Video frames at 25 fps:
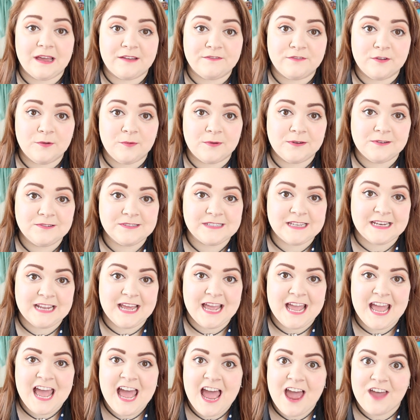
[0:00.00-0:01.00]
everyone who's in
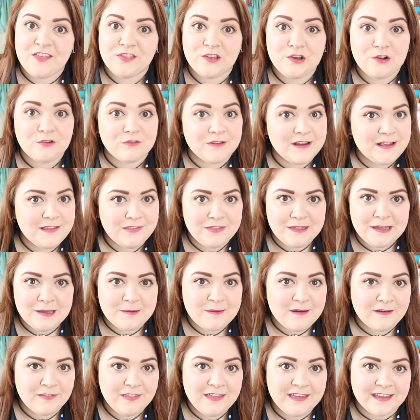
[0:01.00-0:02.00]
it. And the great thing
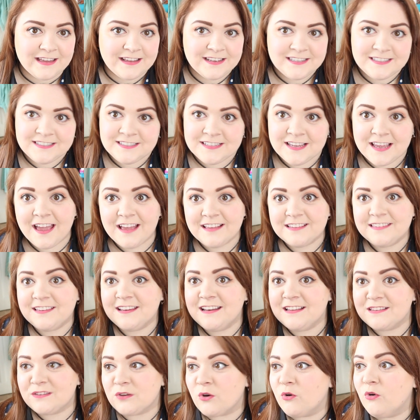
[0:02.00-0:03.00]
about this is said
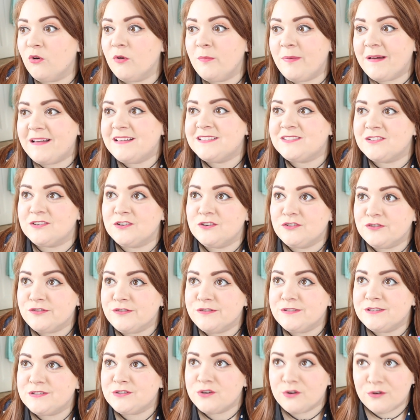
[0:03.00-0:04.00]
it's all based on a
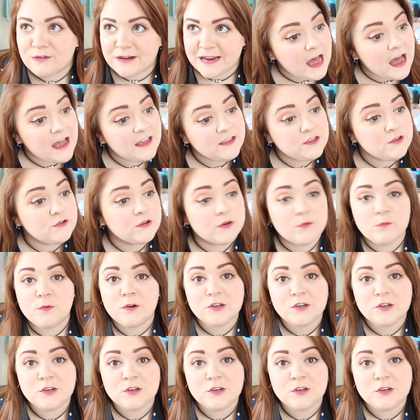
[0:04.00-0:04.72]
true story. Uh, you can